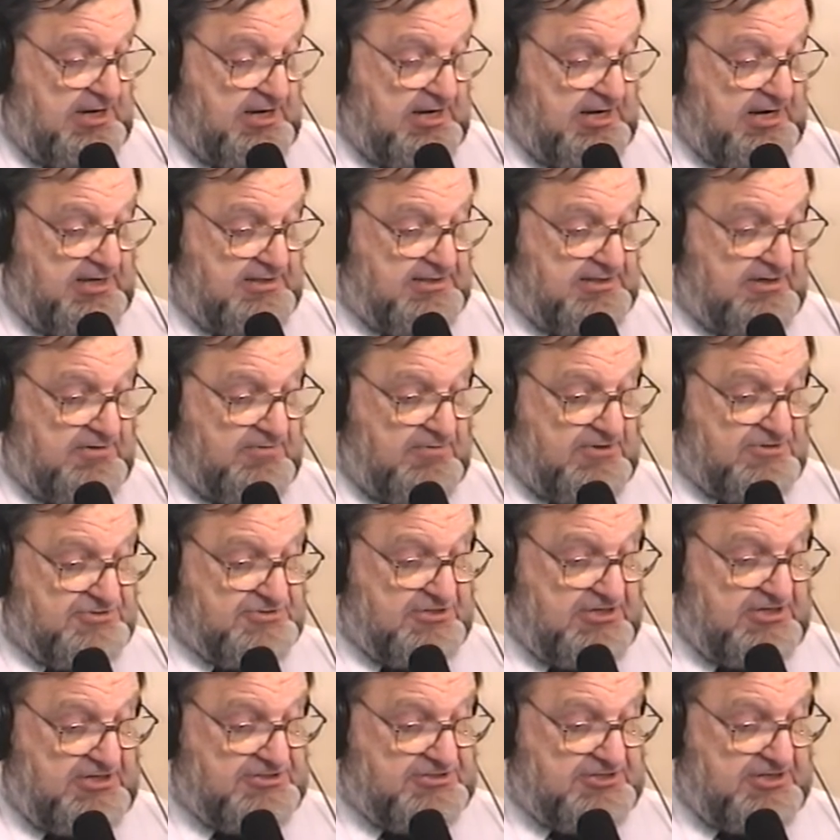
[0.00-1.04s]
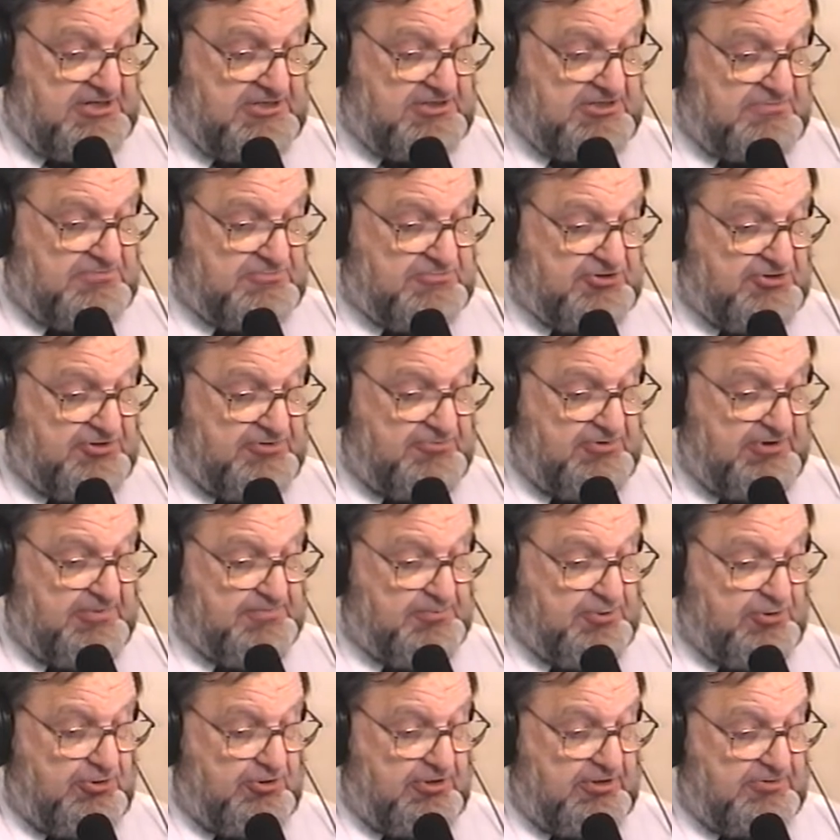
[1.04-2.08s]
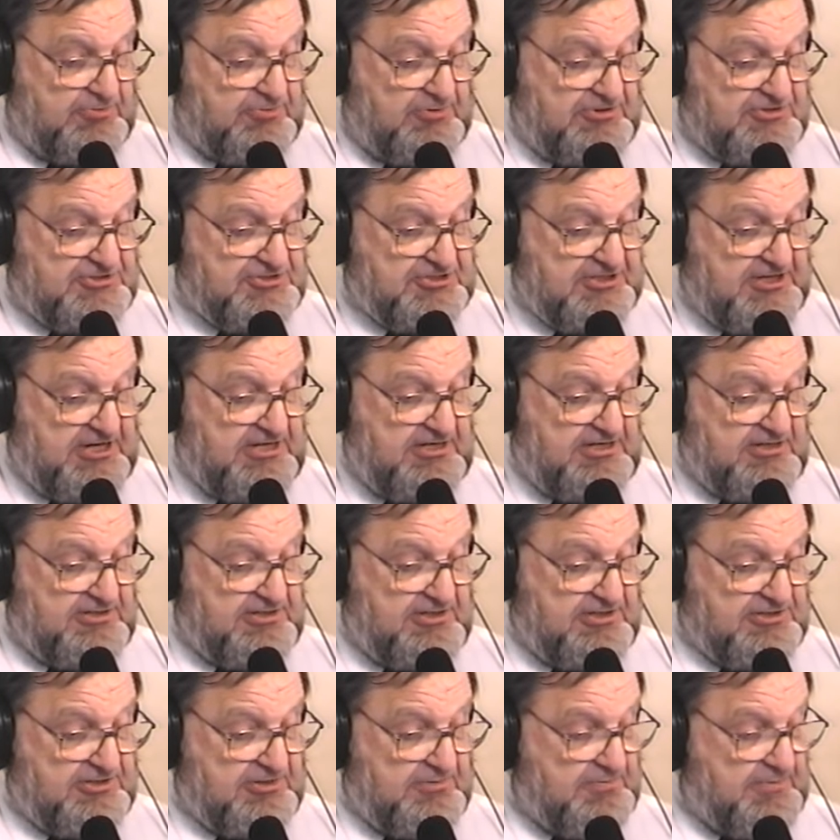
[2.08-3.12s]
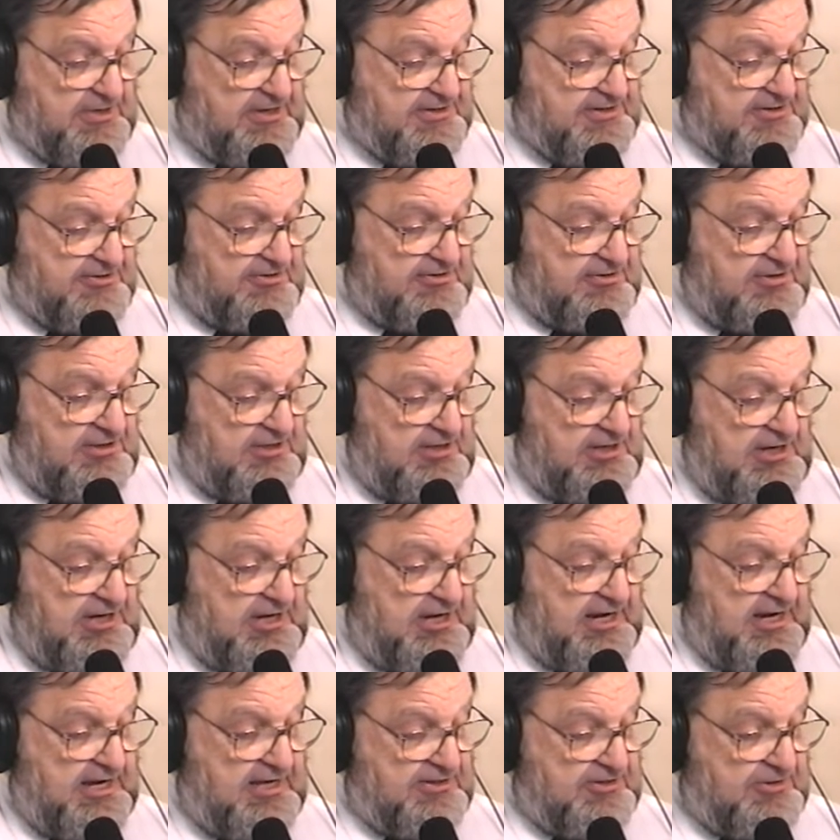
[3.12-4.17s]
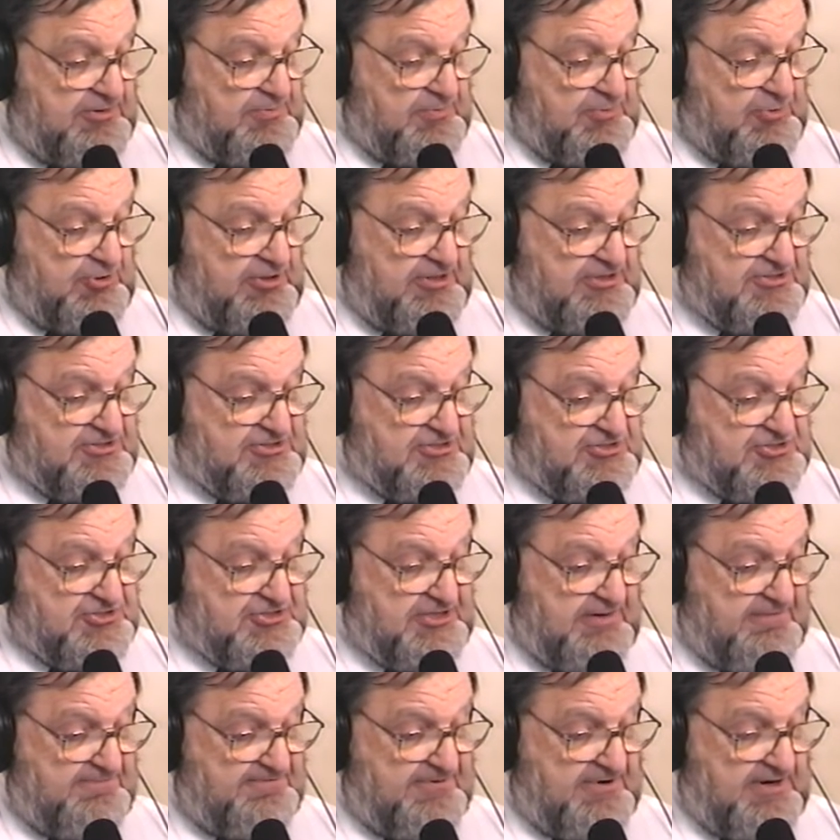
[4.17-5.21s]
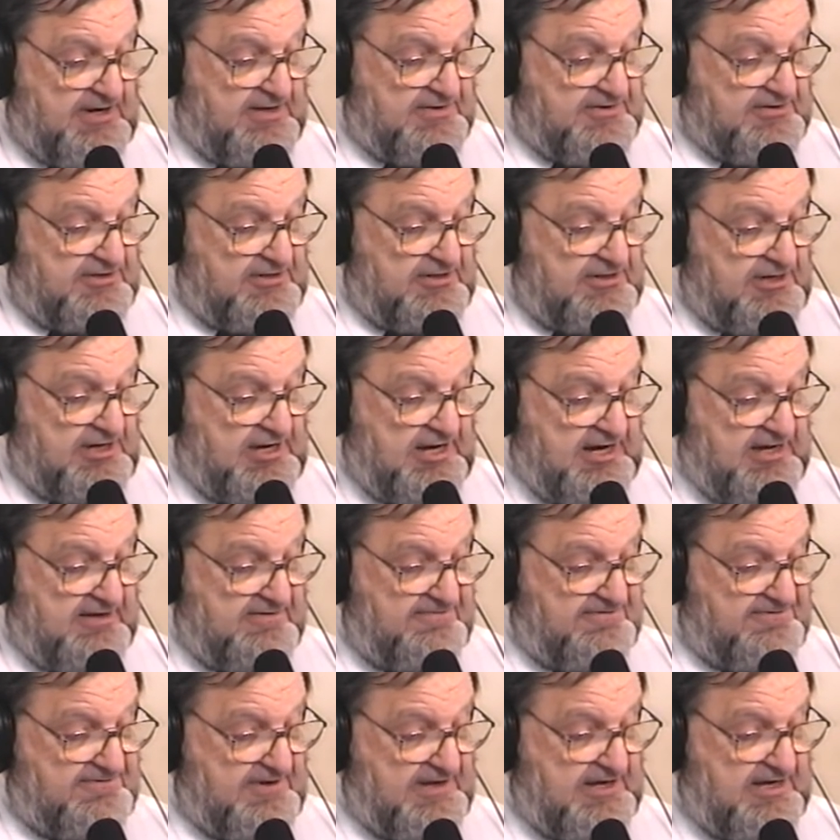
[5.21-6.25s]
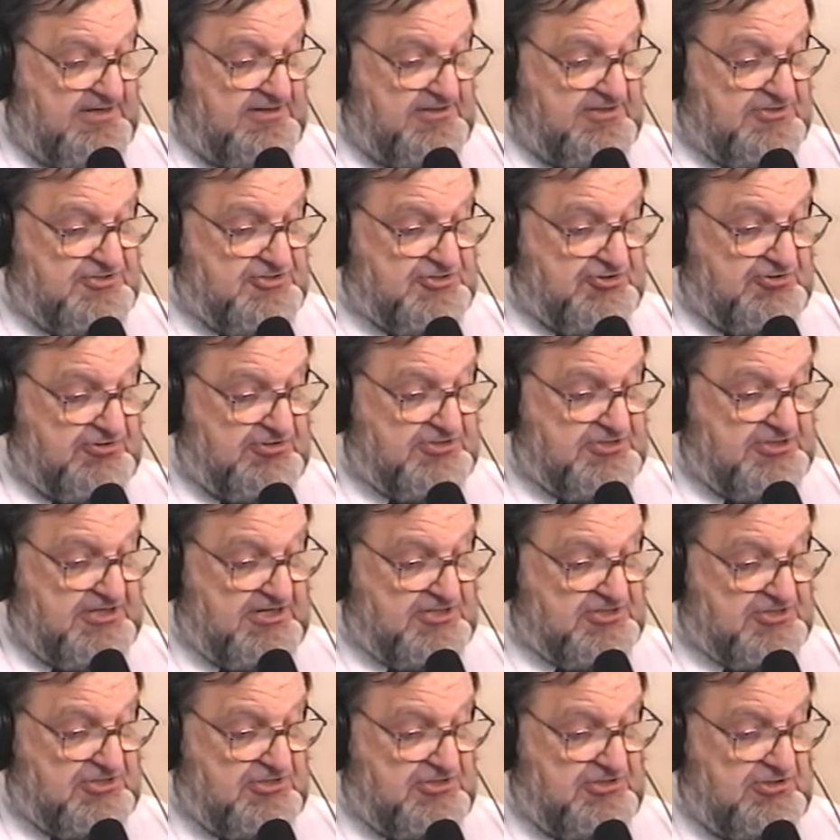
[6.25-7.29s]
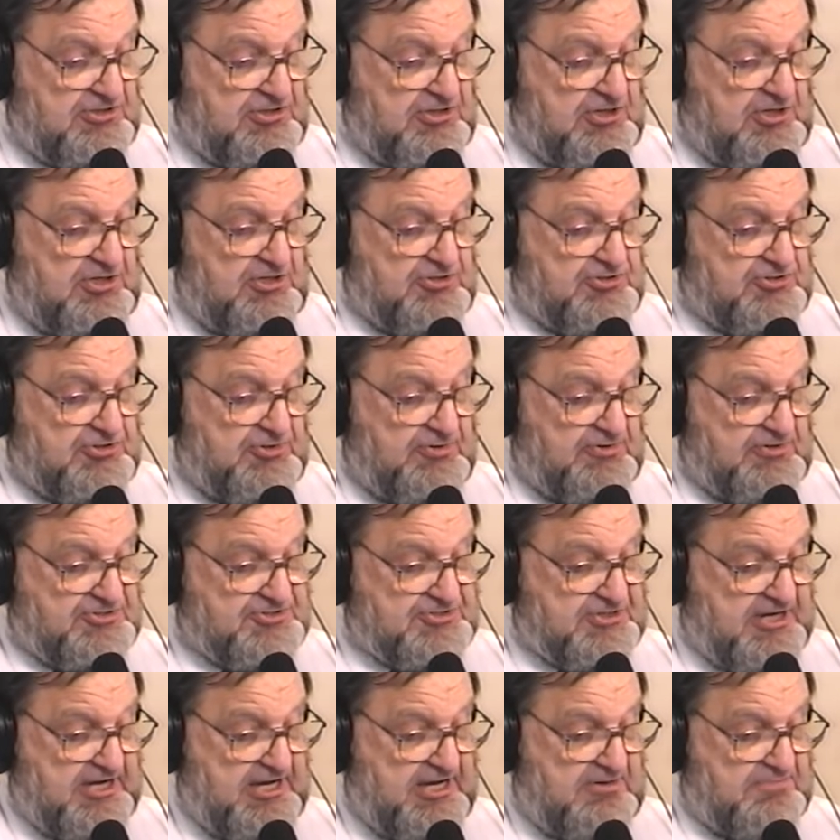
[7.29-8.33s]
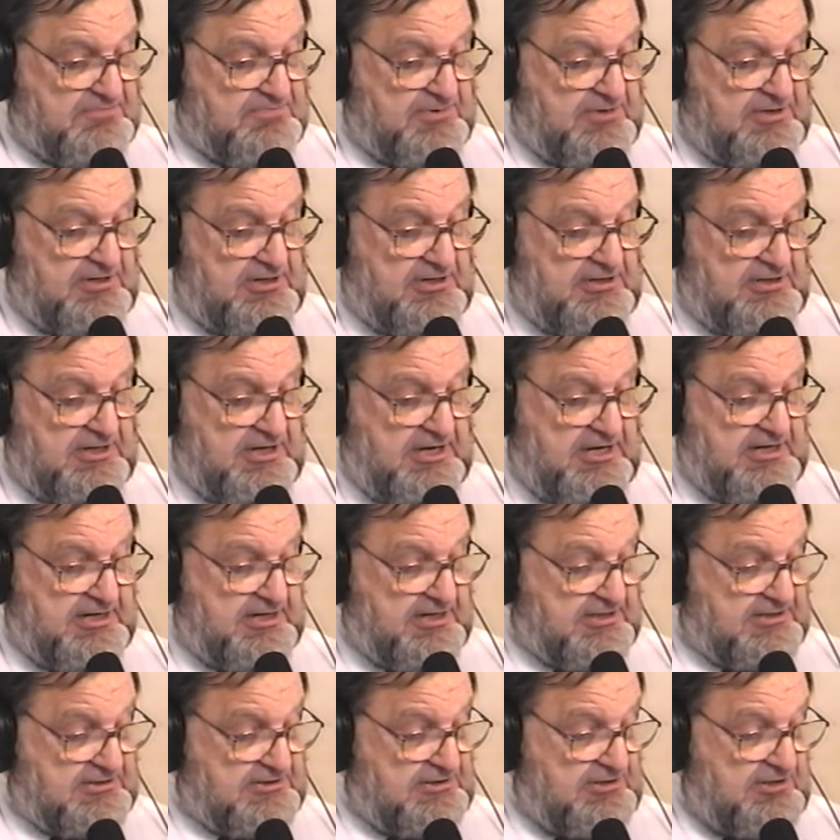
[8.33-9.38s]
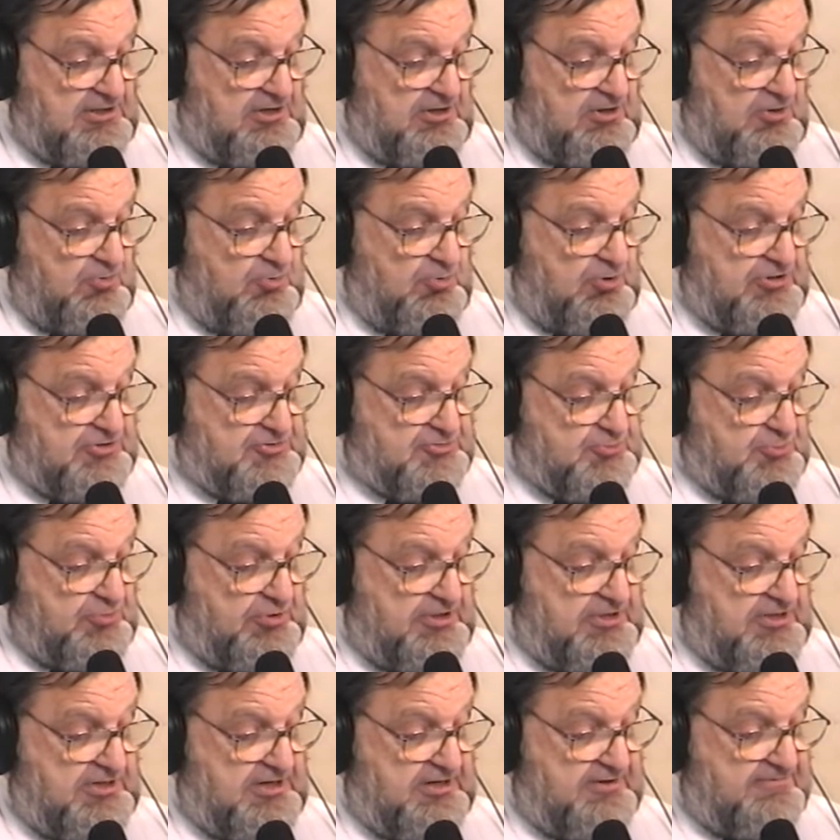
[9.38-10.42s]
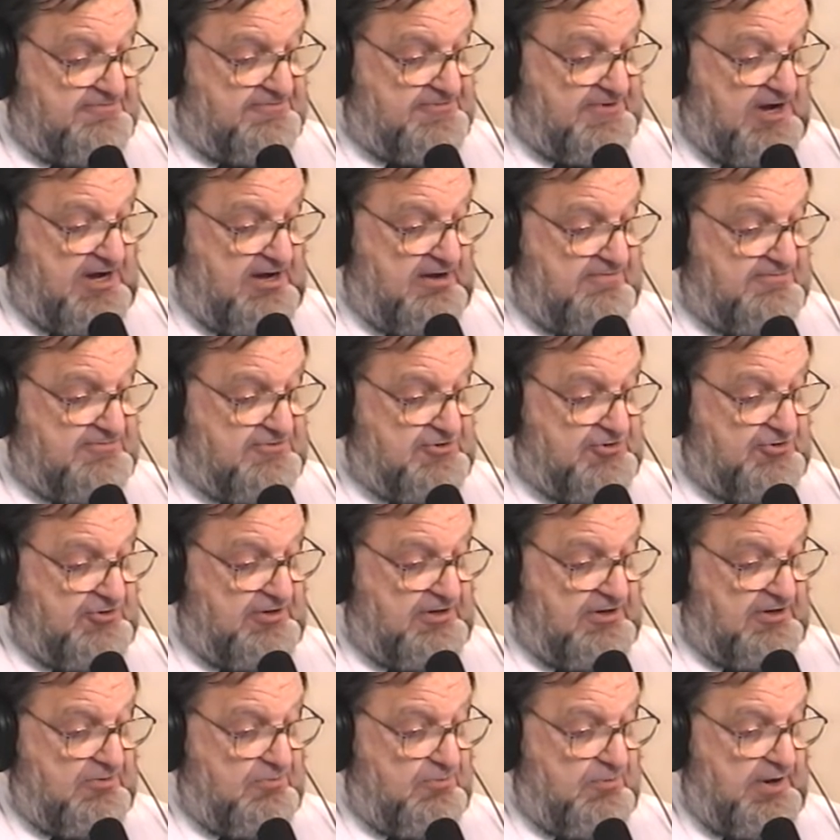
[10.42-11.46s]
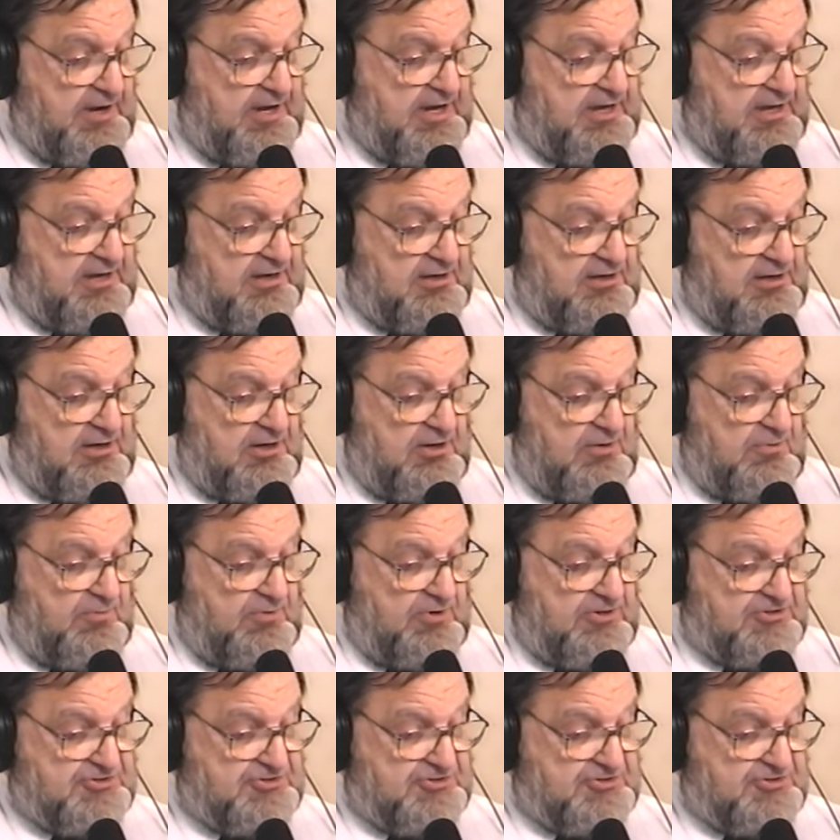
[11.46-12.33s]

and there was an addendum to the report which stated that the mother and the boy's stepfather had fled the jurisdiction to escape an edict which would involve doing away with